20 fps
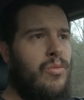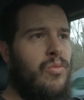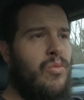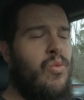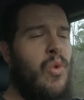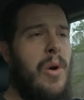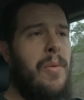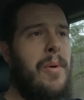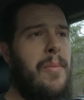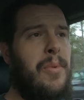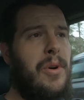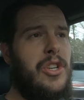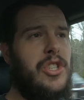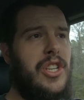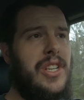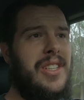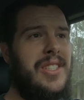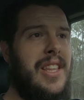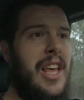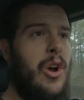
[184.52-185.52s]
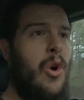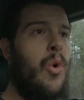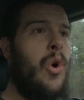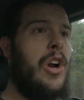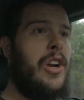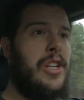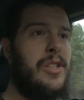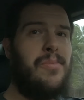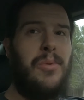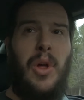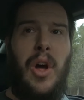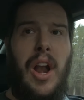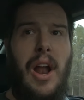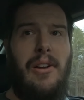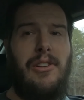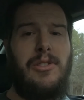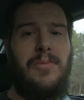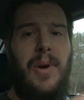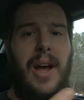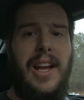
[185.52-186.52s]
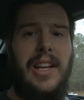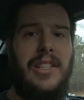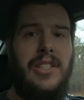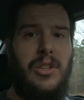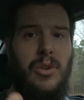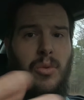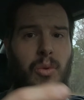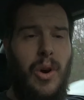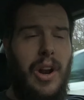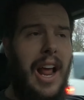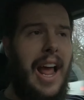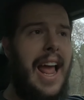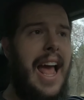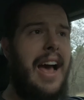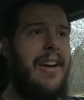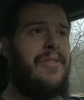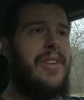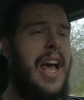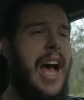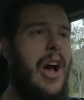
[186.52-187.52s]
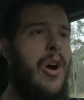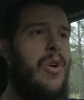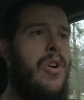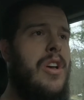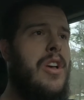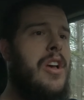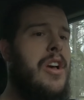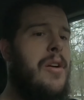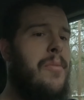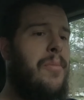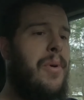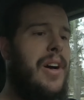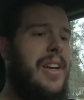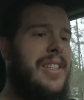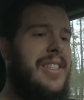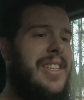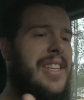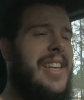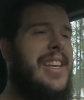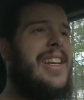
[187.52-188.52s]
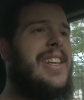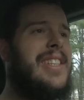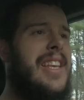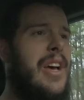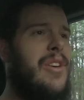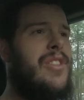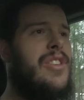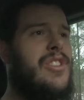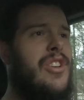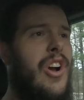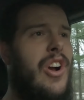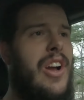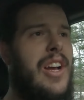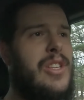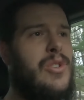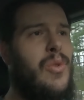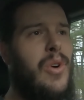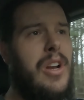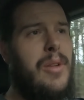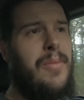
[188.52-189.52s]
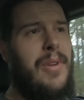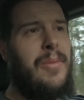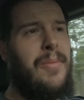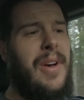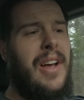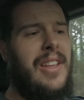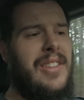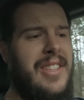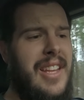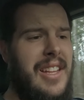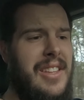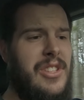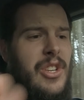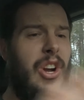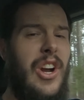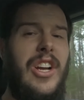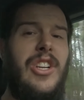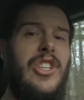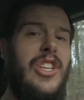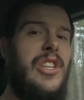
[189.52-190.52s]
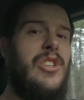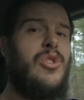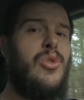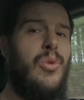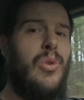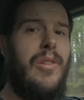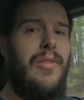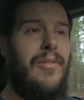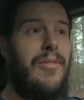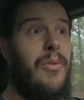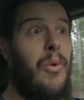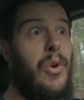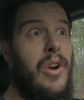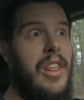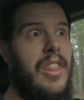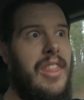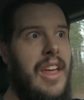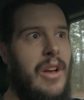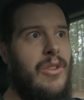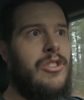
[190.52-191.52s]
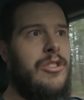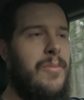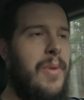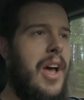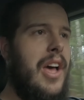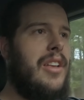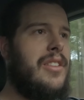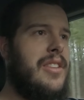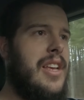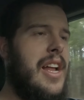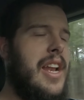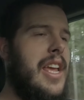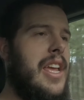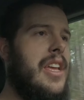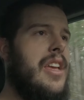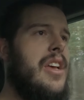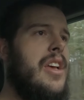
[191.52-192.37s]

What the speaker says: rubber bushings that aren't as blown out as mine to what I have now. But seeing as how this car has quite a bit of miles on it, this car actually has 240,000 miles on it,